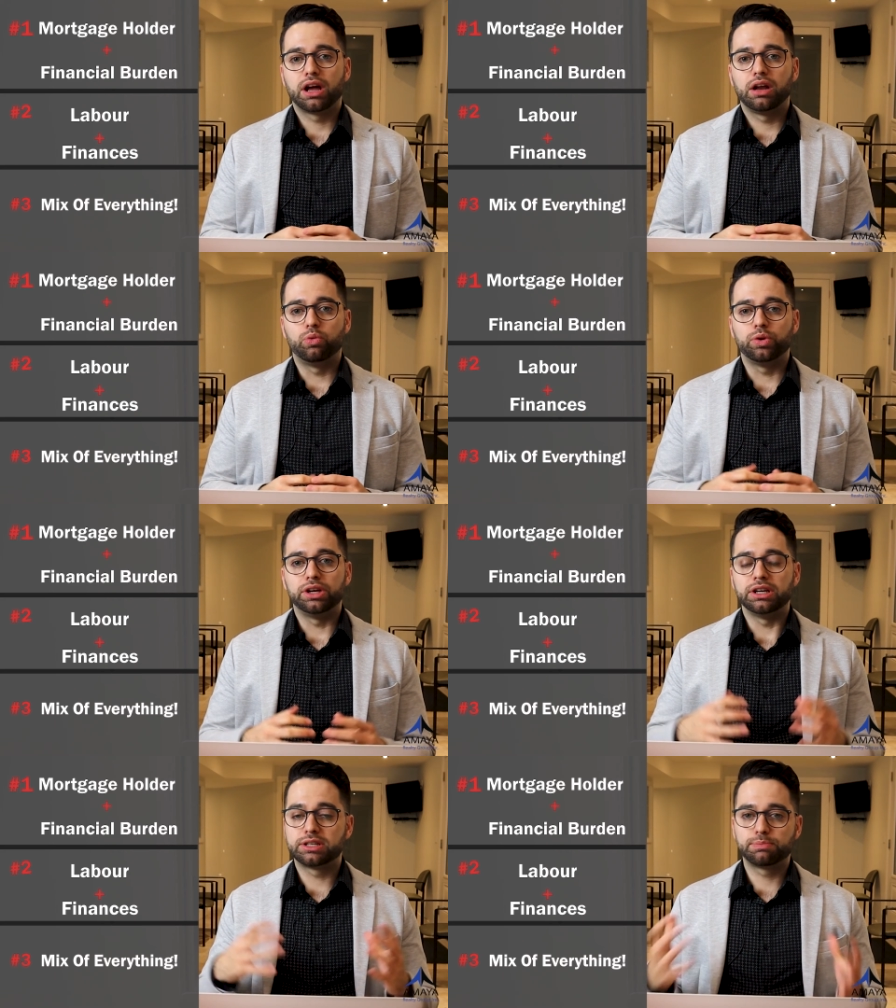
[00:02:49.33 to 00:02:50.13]
and
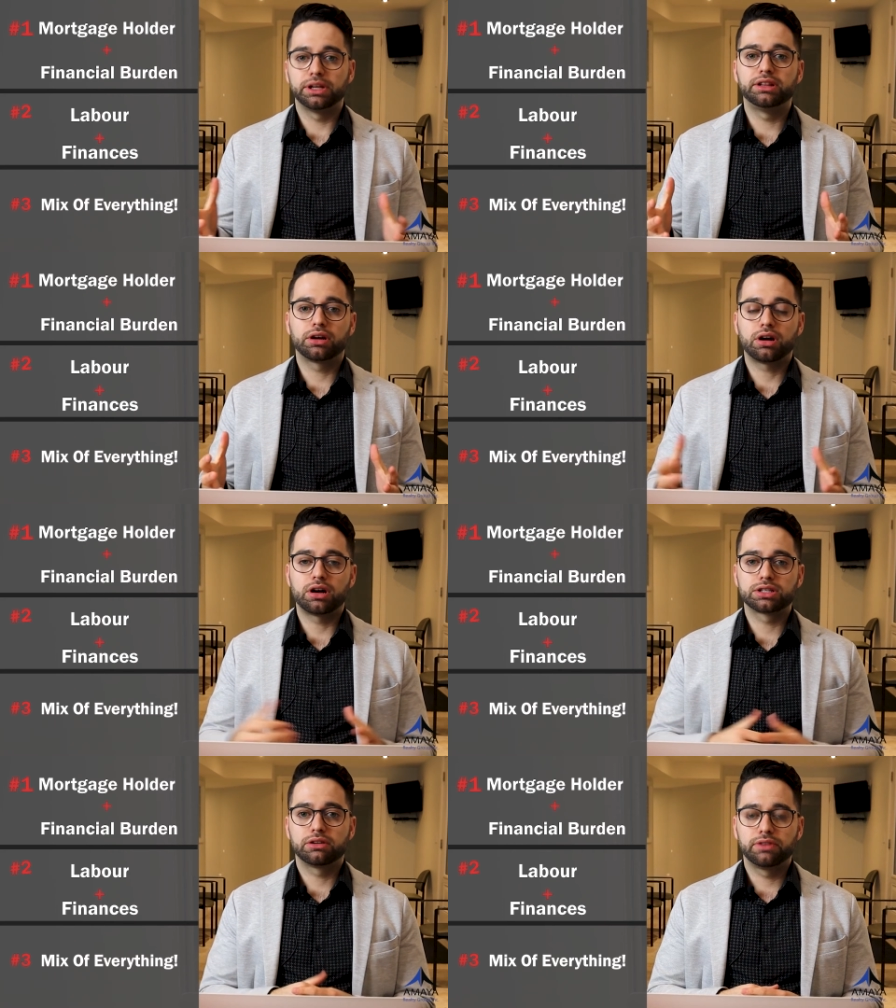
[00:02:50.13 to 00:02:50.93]
we split the
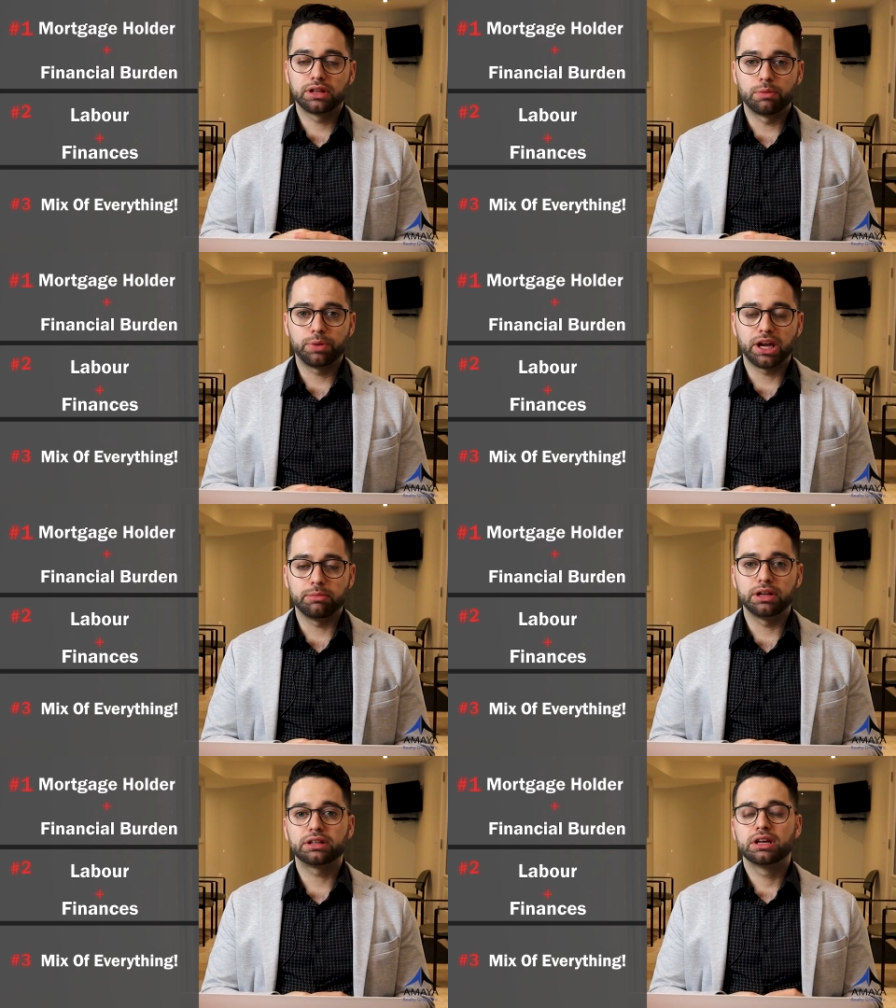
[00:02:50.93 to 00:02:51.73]
cost of the down
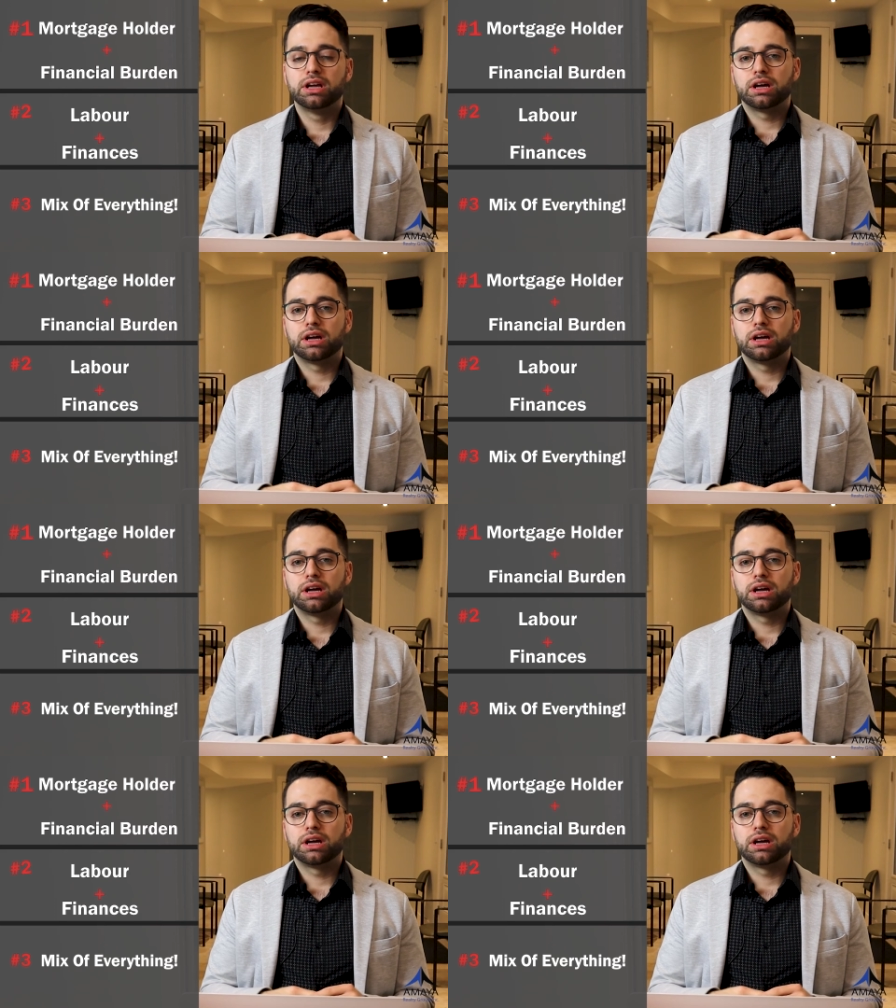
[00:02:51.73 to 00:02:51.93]
payment.